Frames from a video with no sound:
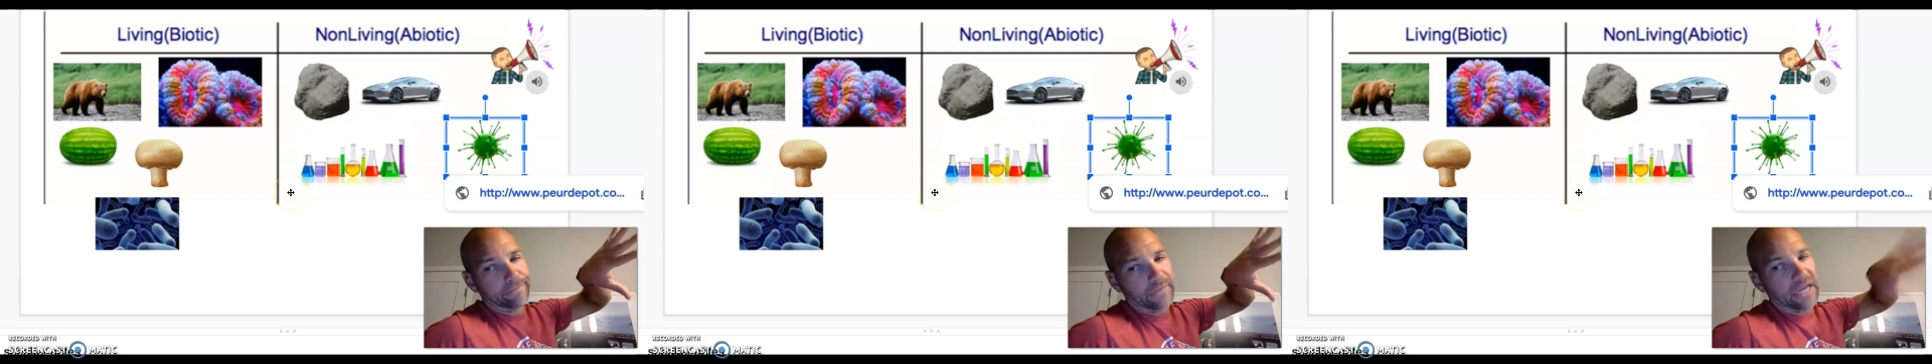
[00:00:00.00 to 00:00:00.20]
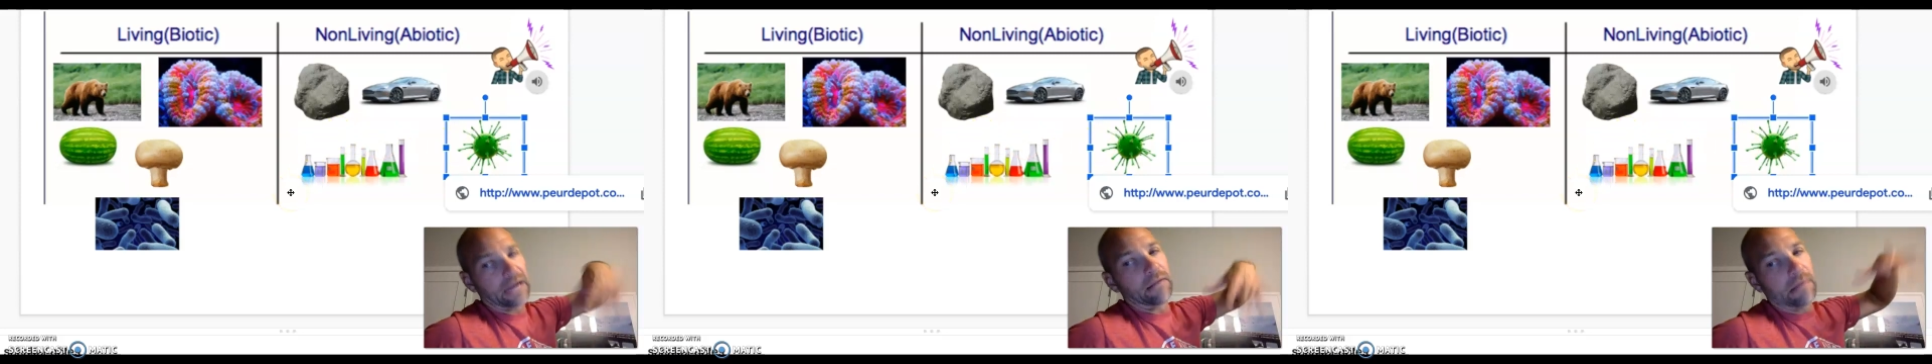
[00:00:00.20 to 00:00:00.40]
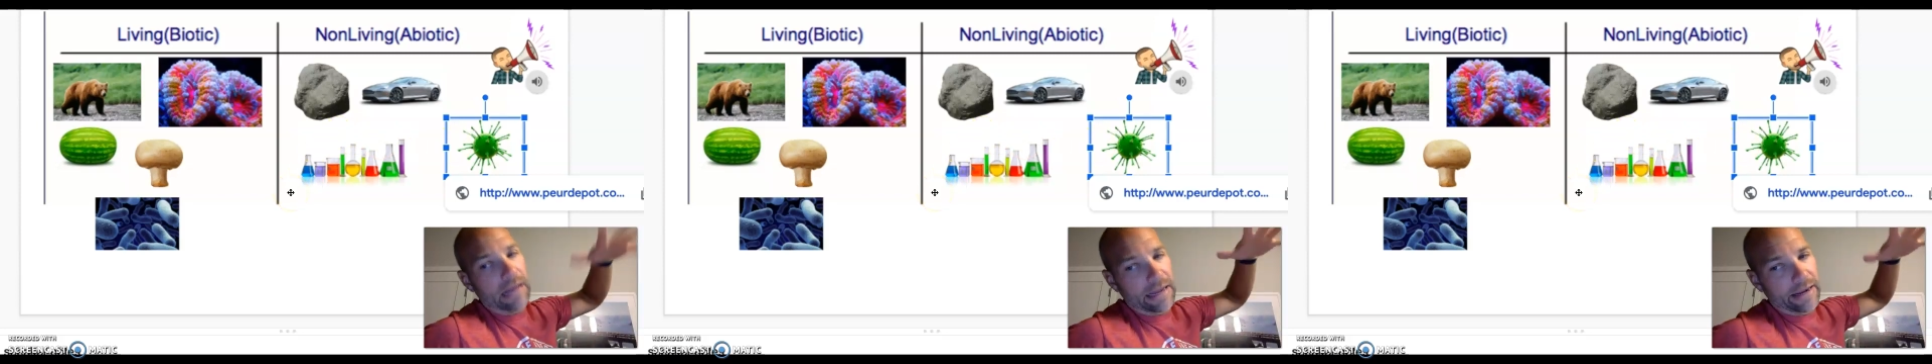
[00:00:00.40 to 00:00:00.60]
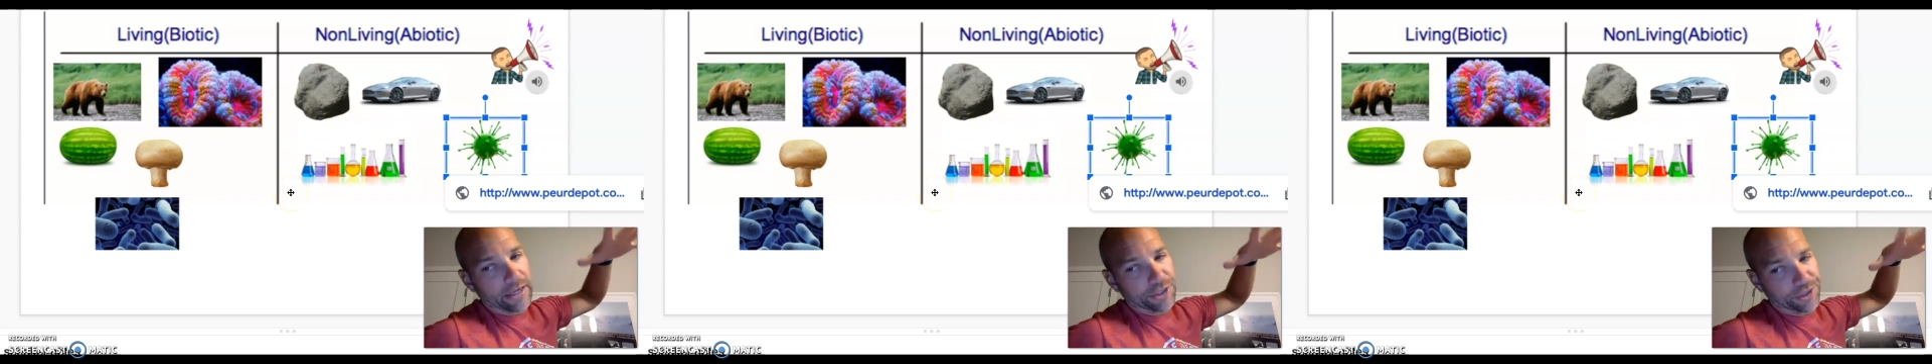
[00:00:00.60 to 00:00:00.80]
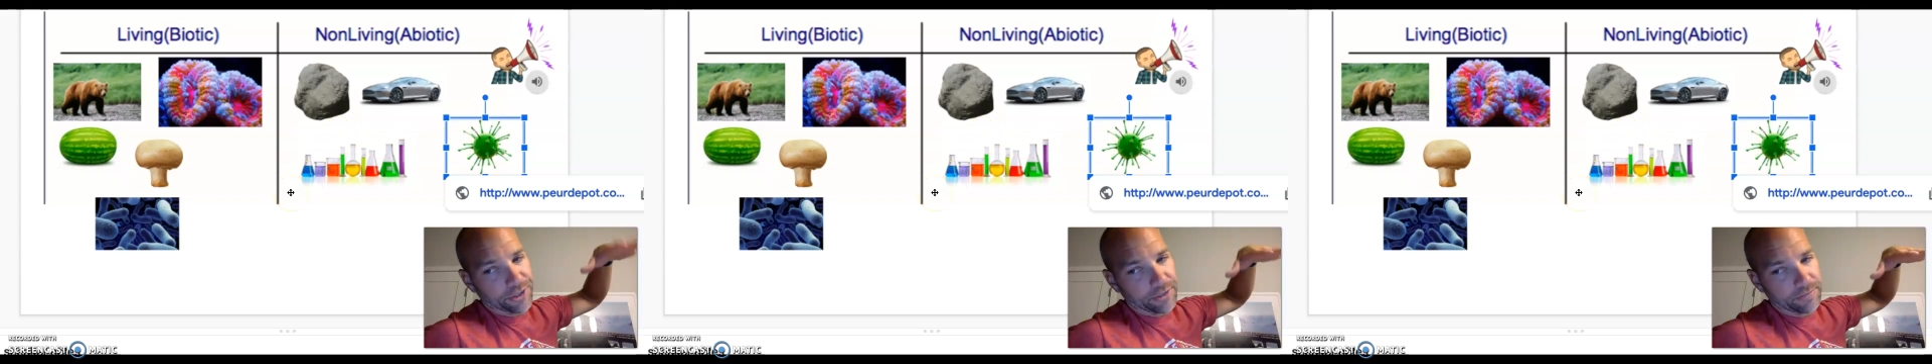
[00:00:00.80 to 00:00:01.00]
I got a lot
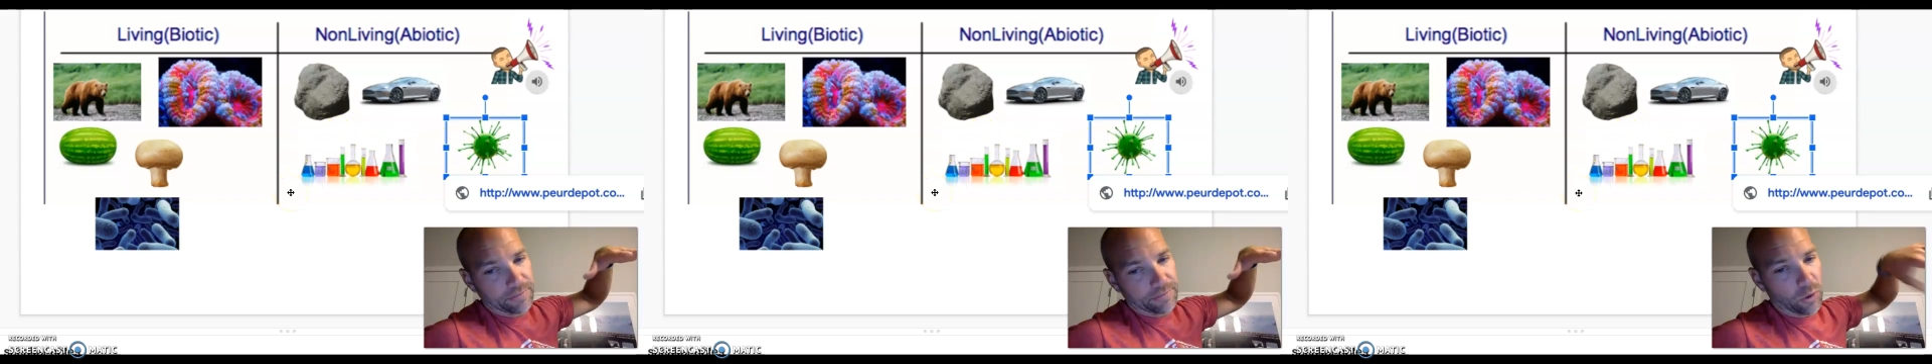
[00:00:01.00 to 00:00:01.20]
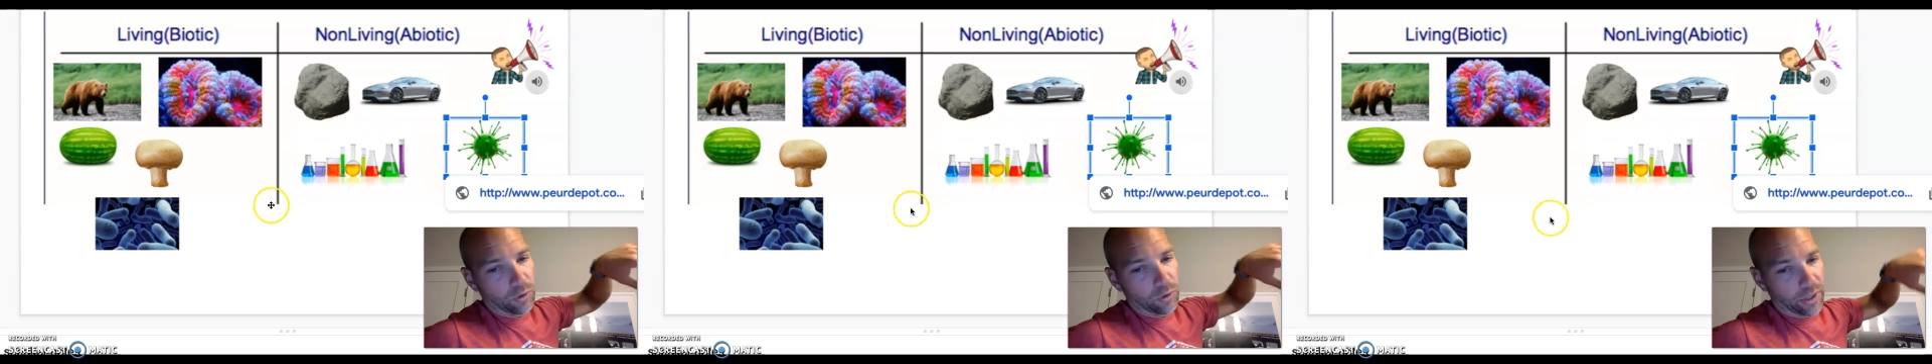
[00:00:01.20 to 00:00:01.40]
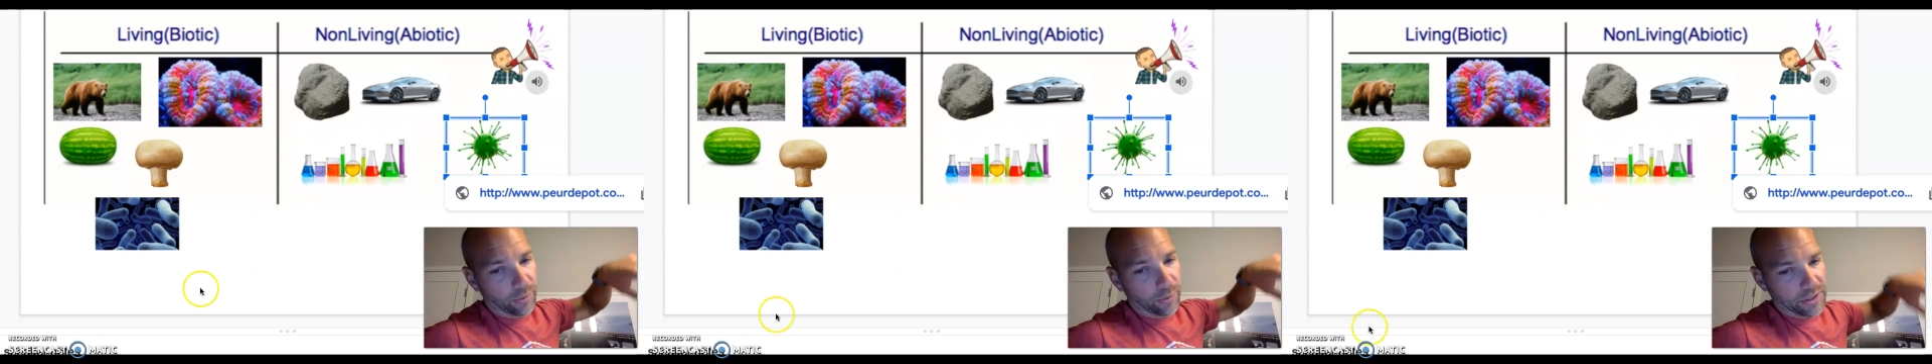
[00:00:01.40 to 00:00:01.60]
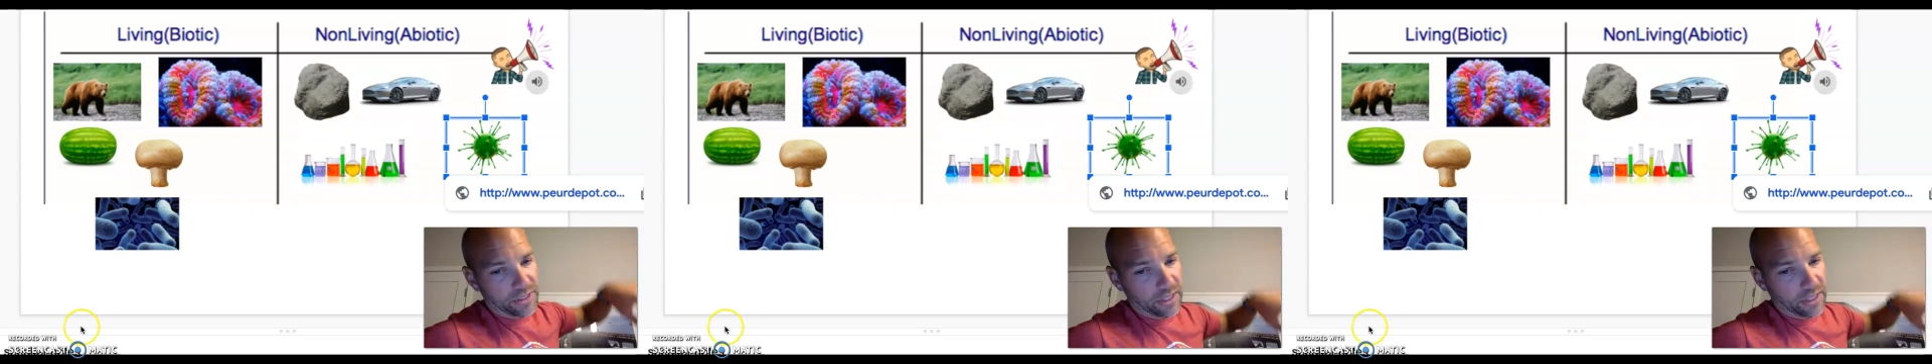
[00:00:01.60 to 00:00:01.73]
actually. Hold on one